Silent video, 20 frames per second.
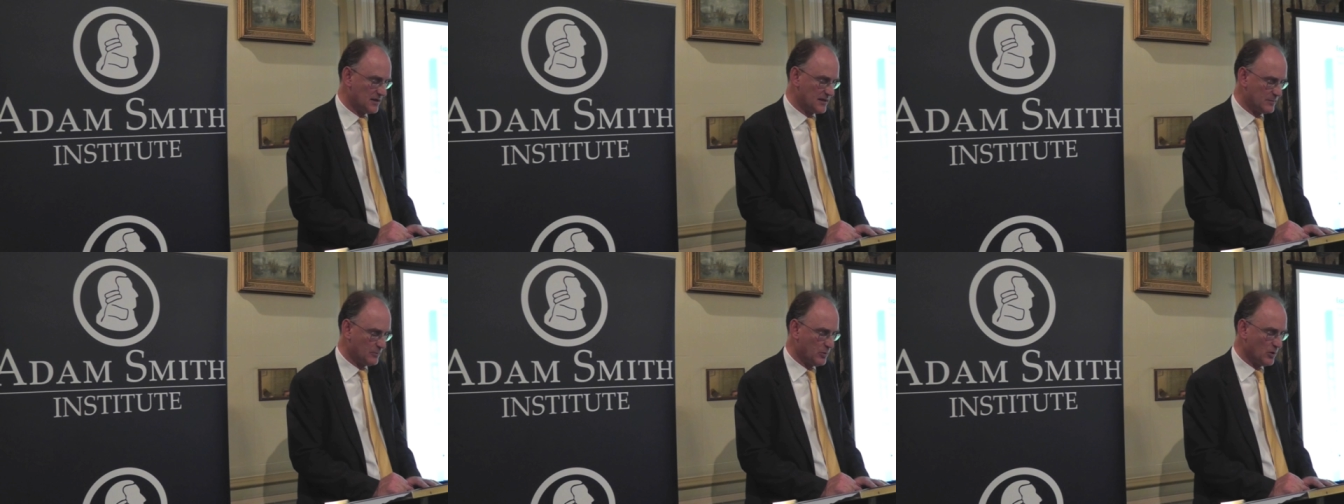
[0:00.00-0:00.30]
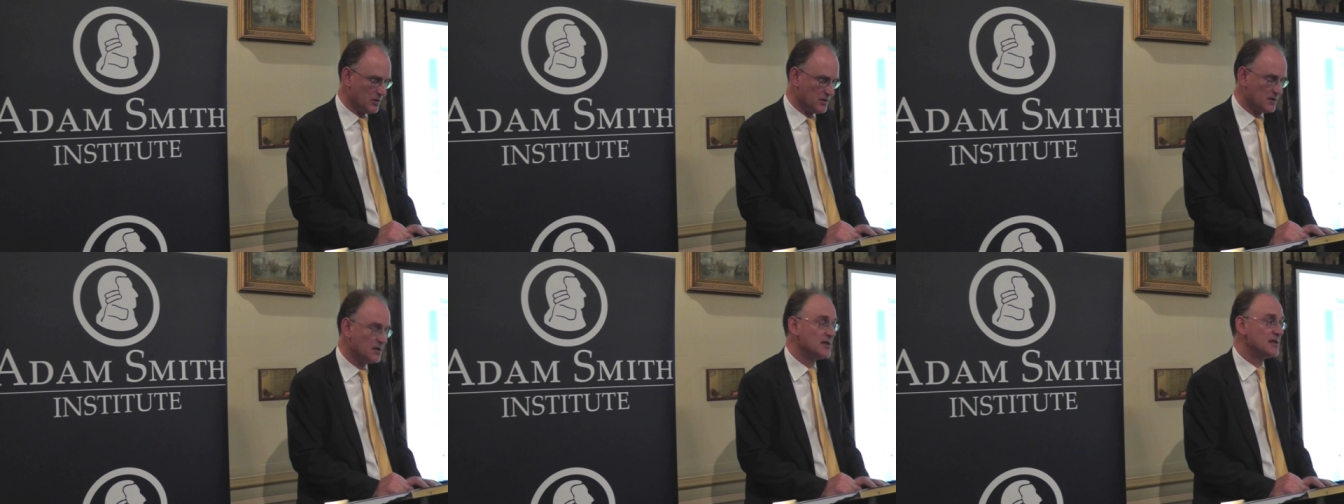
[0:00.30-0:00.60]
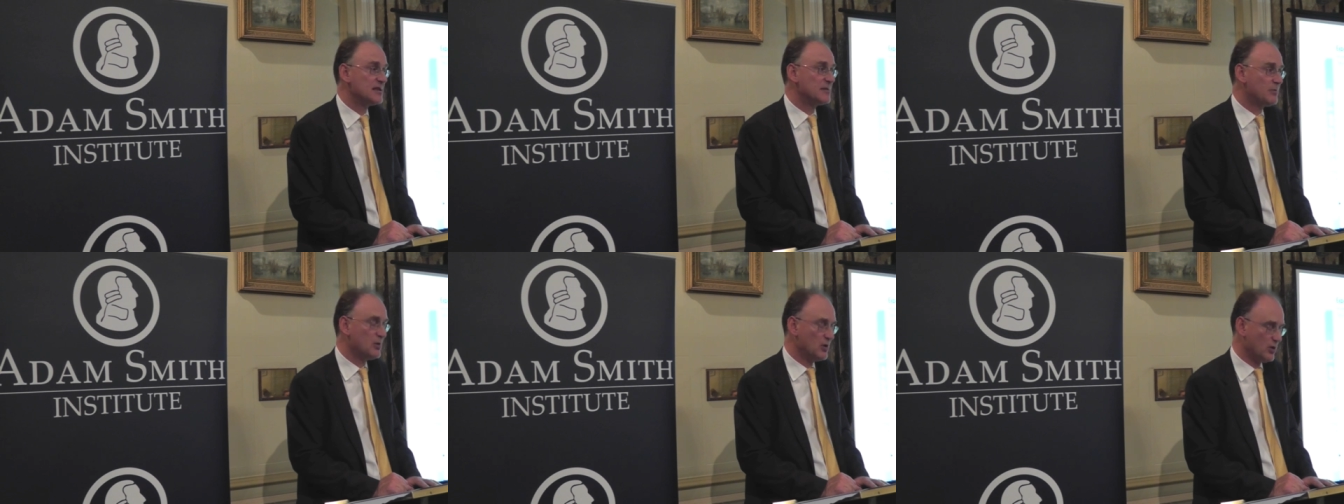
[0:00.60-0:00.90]
this point in
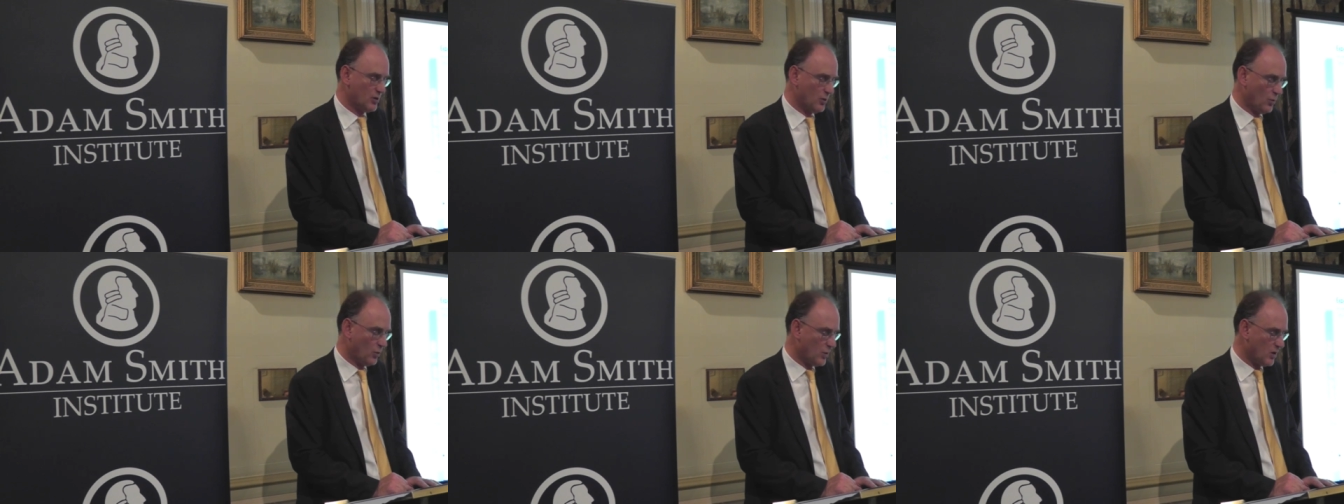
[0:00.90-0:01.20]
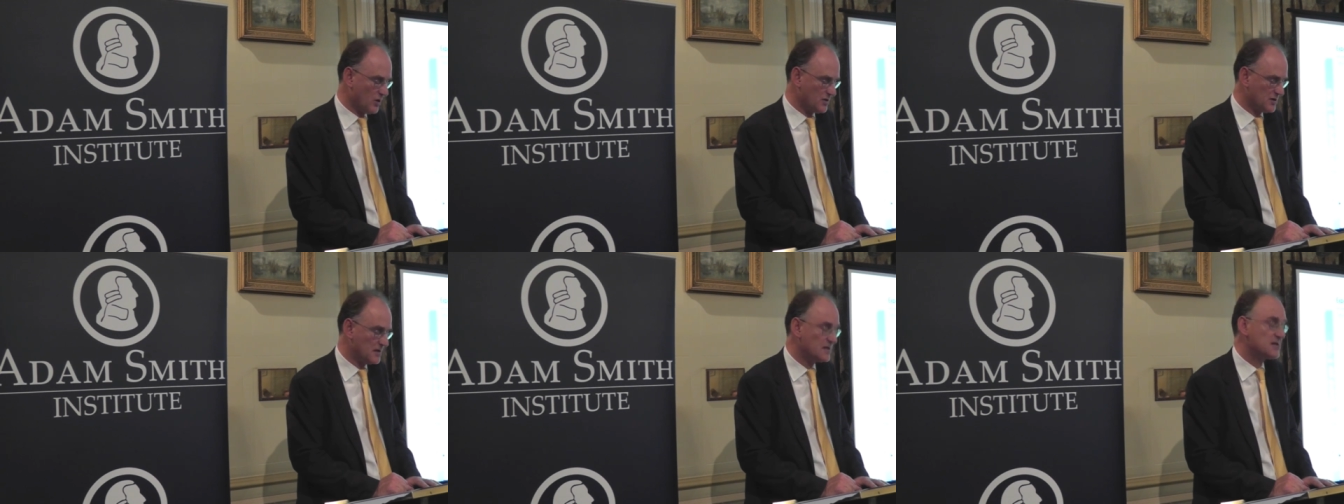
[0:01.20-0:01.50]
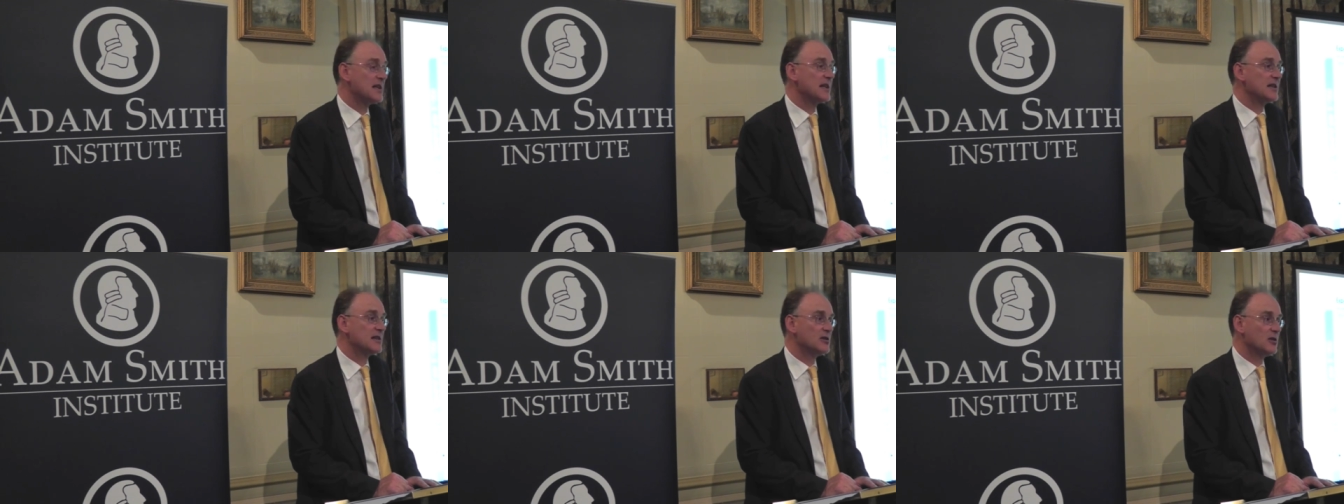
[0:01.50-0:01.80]
his book What
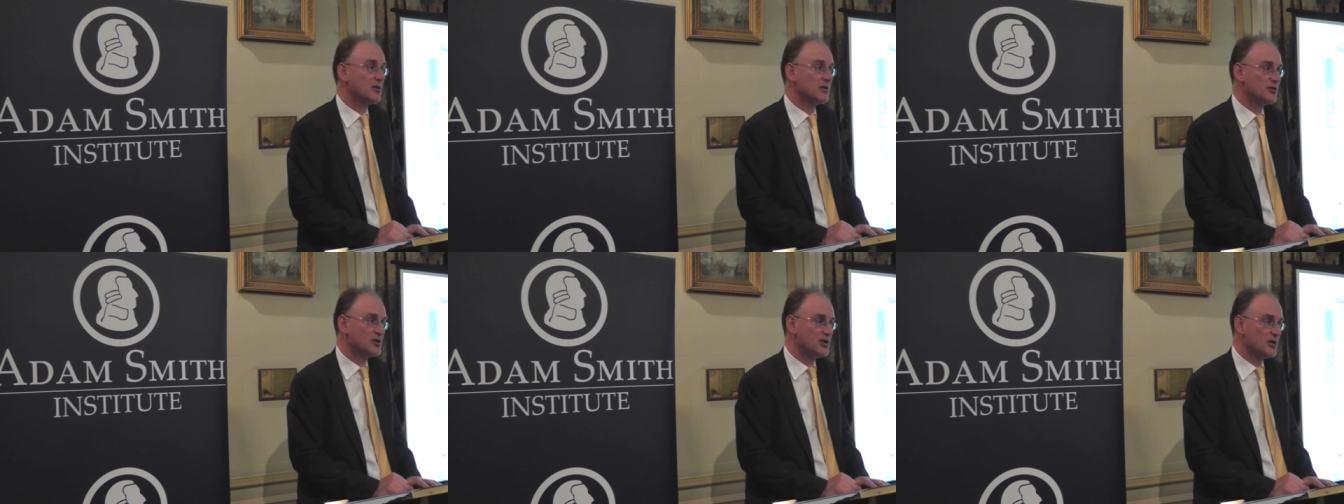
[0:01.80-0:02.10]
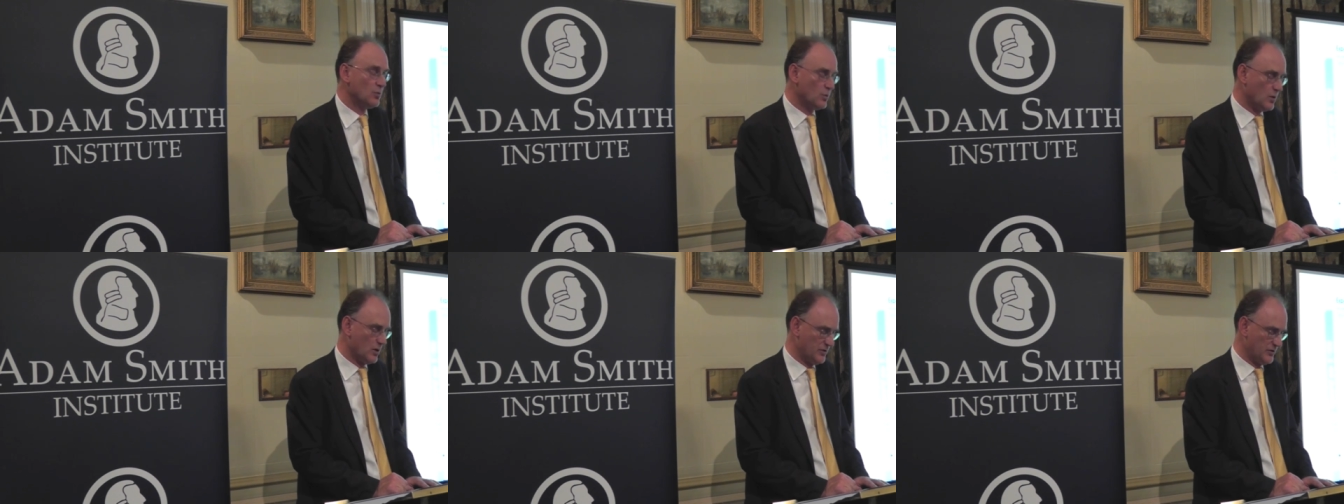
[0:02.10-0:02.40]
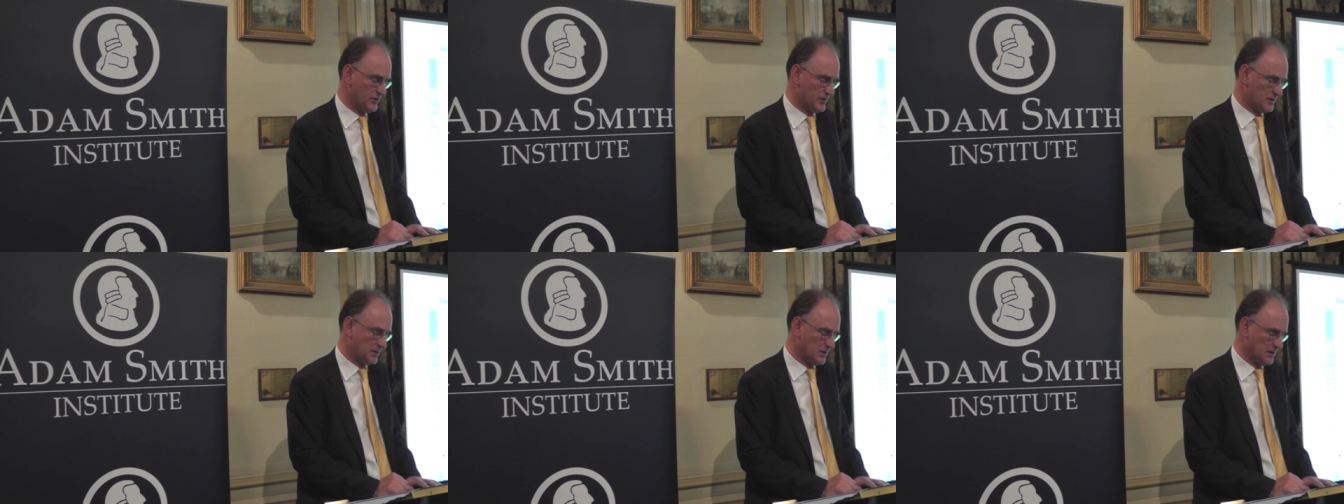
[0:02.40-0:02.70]
Technology
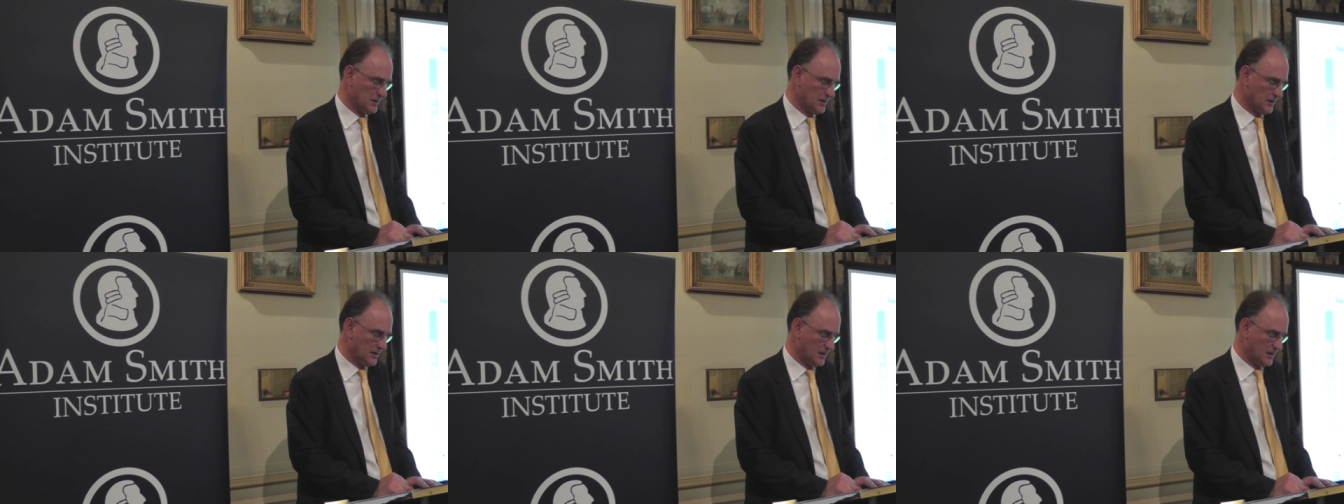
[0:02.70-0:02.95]
Wants.